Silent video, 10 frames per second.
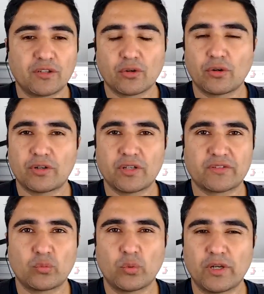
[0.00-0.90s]
encoder
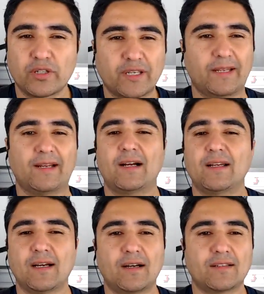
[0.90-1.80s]
doesn't work, can
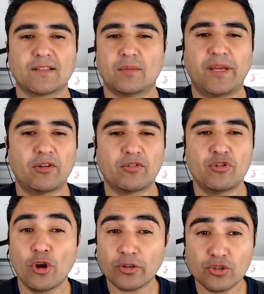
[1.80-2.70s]
I somehow
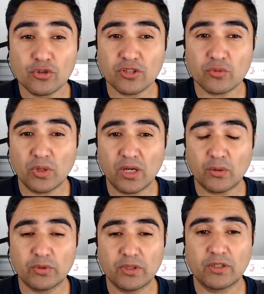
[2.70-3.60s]
not use it
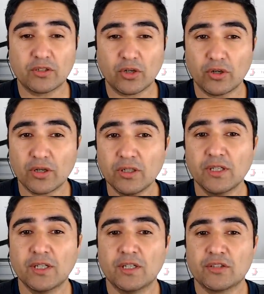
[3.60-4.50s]
with an
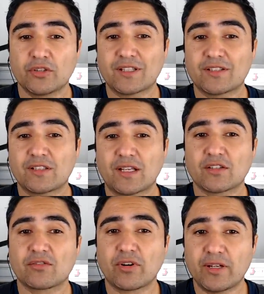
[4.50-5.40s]
encoder? So
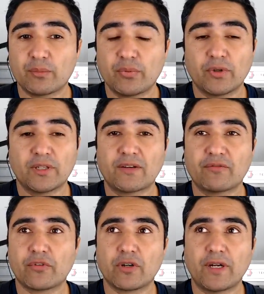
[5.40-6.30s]
that's a great point,
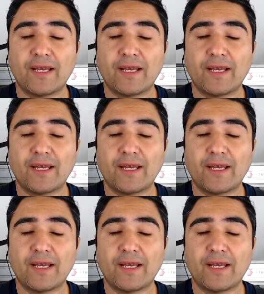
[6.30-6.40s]
that for